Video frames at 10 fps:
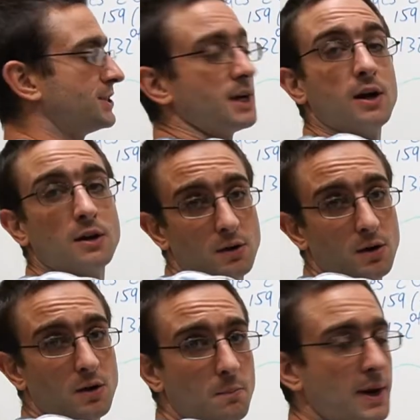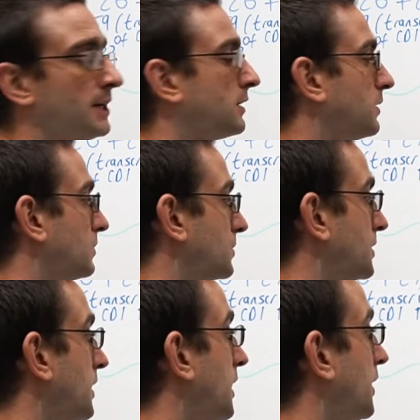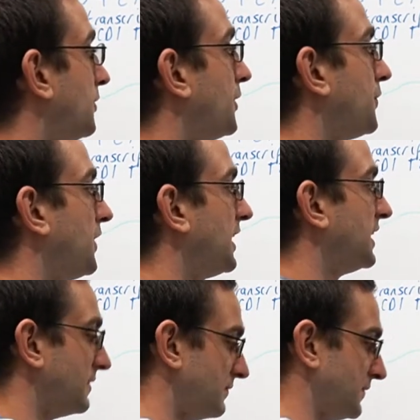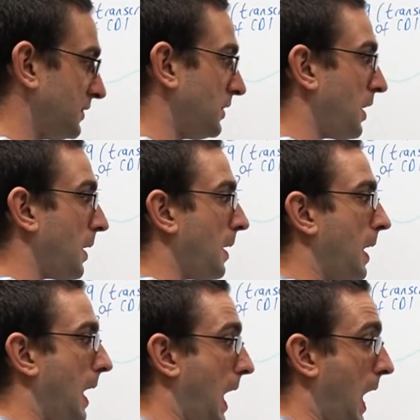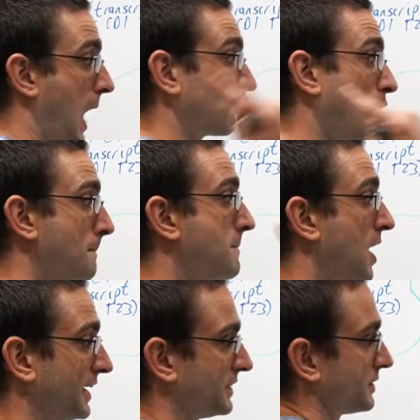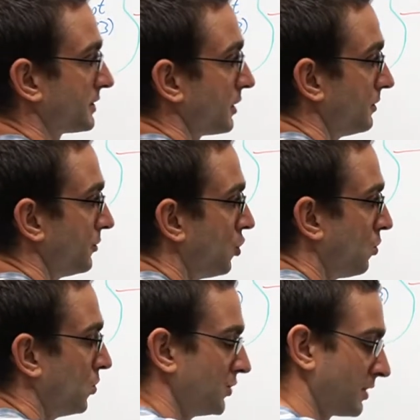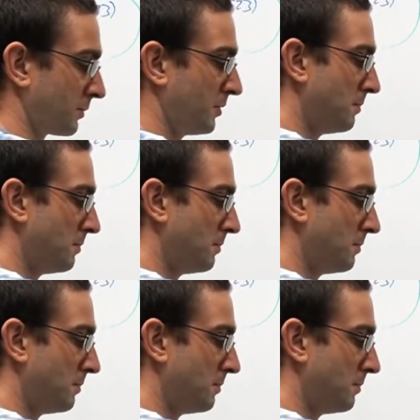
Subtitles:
so, main clause. The thieves. And I've got might, so not would, I'm going to put